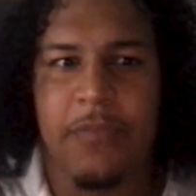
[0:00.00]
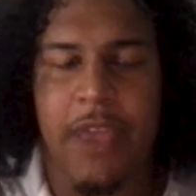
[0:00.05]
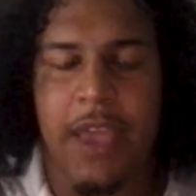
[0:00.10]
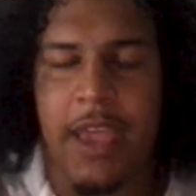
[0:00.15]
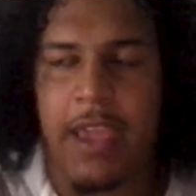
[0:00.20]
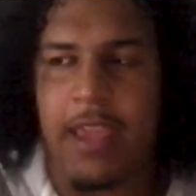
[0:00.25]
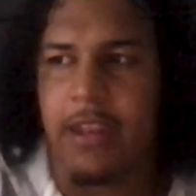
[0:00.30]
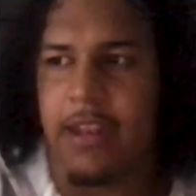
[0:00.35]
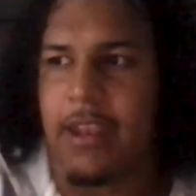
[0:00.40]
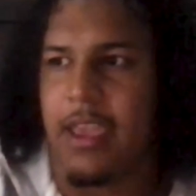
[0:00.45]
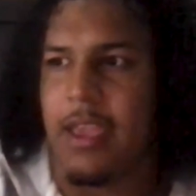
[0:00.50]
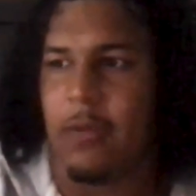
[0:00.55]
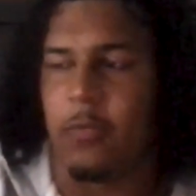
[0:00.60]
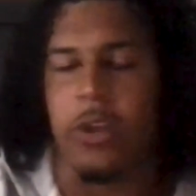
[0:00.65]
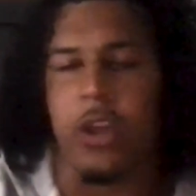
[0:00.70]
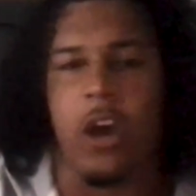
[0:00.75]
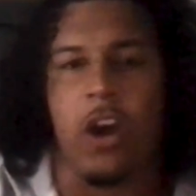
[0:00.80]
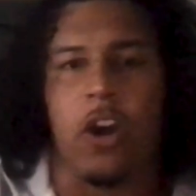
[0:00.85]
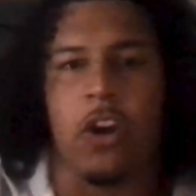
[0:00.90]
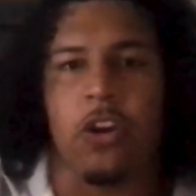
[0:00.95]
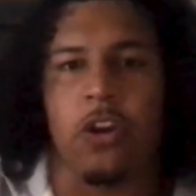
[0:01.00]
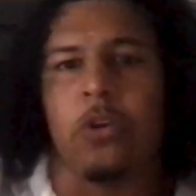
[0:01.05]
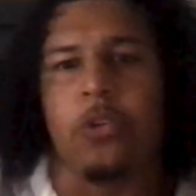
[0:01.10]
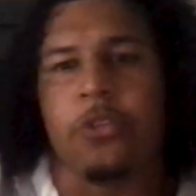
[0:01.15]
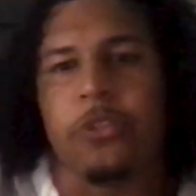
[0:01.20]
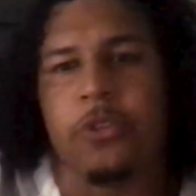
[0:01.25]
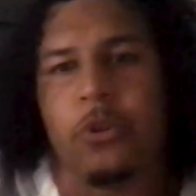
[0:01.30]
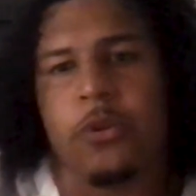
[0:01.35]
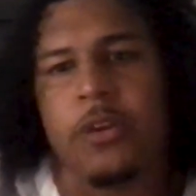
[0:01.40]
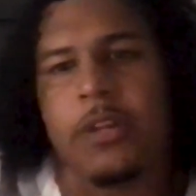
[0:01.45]
And, and we all go
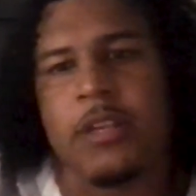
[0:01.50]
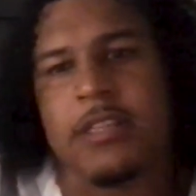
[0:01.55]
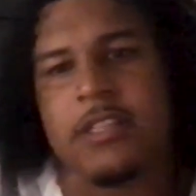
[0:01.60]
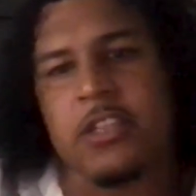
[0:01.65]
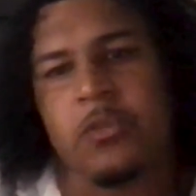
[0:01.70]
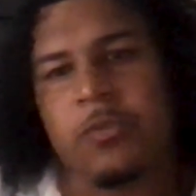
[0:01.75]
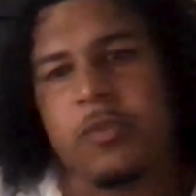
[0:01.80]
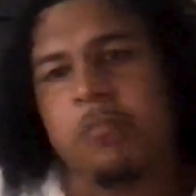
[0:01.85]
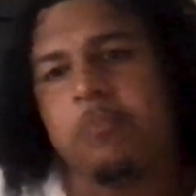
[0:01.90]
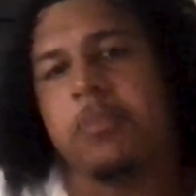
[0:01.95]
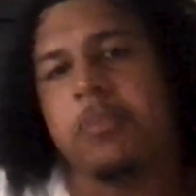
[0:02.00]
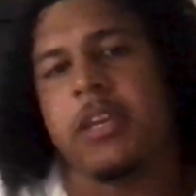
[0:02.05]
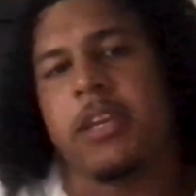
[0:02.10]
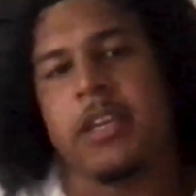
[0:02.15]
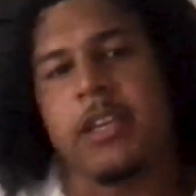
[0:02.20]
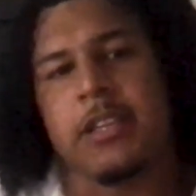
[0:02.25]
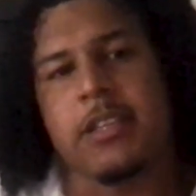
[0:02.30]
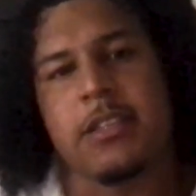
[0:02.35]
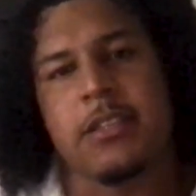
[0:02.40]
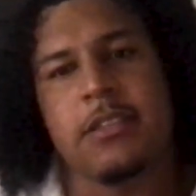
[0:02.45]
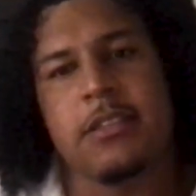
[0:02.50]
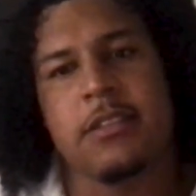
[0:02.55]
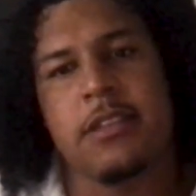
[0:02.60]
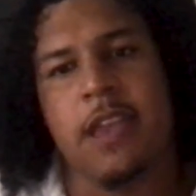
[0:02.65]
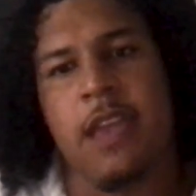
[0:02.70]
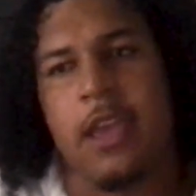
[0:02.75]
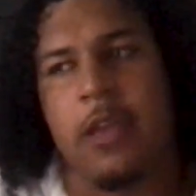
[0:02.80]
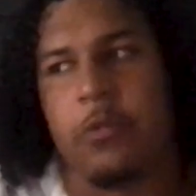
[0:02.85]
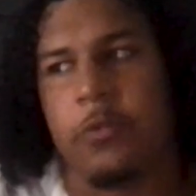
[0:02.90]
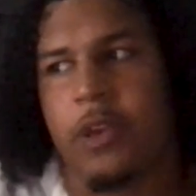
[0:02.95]
through it as human beings
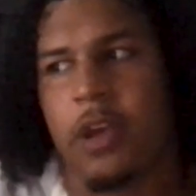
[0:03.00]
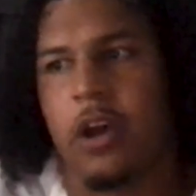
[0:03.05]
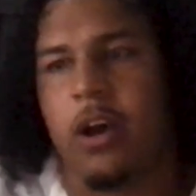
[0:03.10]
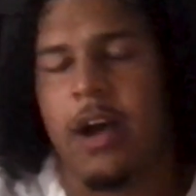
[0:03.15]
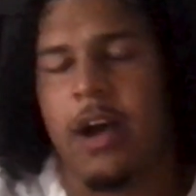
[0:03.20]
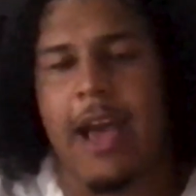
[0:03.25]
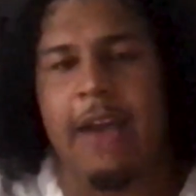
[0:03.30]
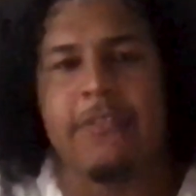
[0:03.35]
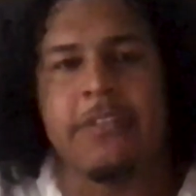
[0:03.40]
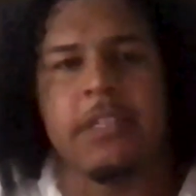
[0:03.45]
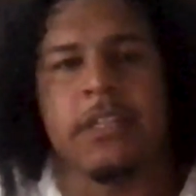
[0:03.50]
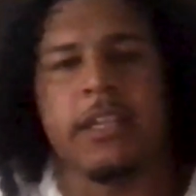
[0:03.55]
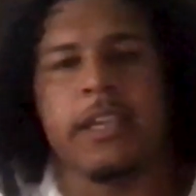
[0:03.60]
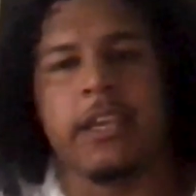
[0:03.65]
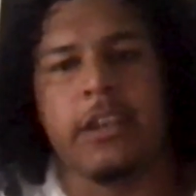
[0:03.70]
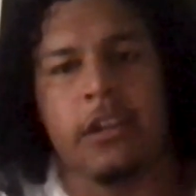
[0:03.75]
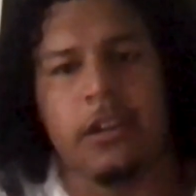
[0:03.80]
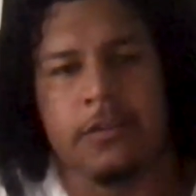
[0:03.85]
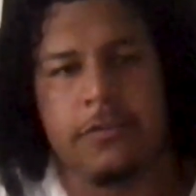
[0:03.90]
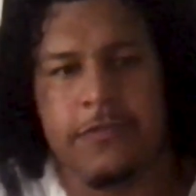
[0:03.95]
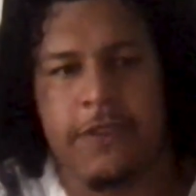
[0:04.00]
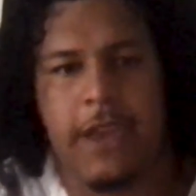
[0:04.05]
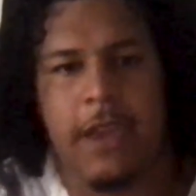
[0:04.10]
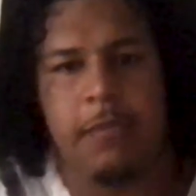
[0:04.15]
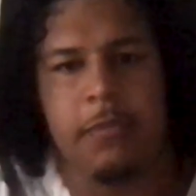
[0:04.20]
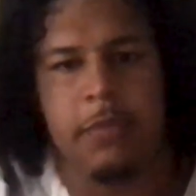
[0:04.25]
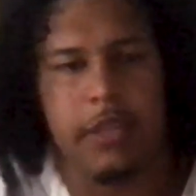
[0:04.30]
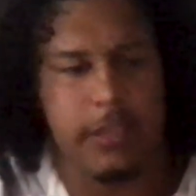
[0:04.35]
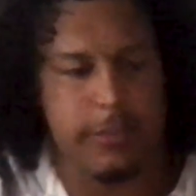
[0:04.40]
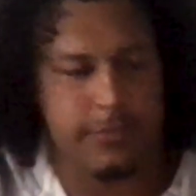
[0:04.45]
and we all have to lean on
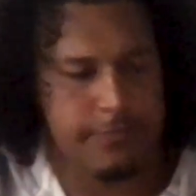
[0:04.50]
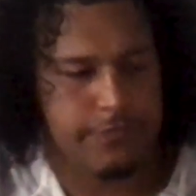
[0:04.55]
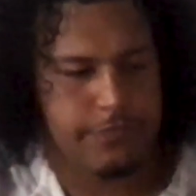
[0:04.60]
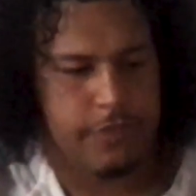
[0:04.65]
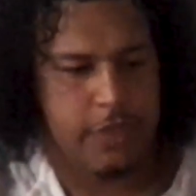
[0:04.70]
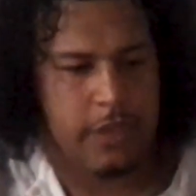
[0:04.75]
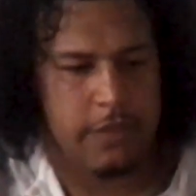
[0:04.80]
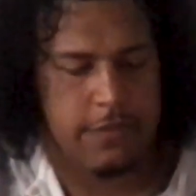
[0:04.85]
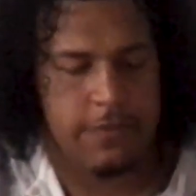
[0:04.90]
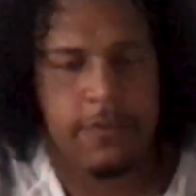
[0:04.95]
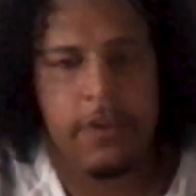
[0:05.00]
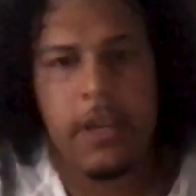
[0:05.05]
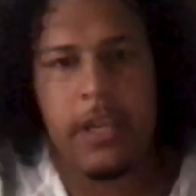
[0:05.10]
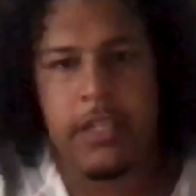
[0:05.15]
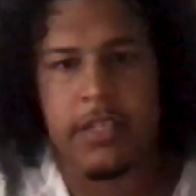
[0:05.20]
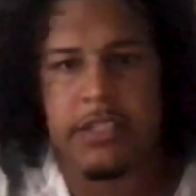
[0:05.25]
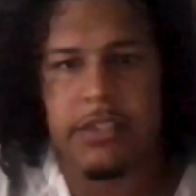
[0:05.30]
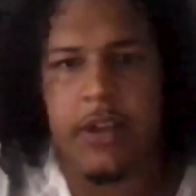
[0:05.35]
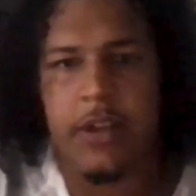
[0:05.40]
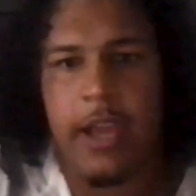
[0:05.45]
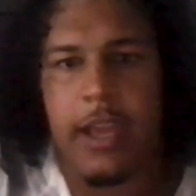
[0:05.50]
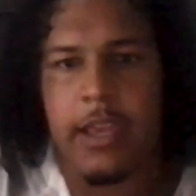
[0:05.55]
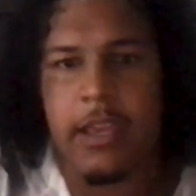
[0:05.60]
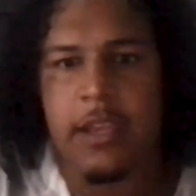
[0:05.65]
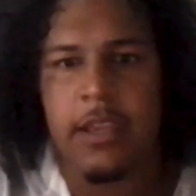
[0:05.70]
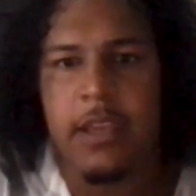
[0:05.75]
family and friends, right?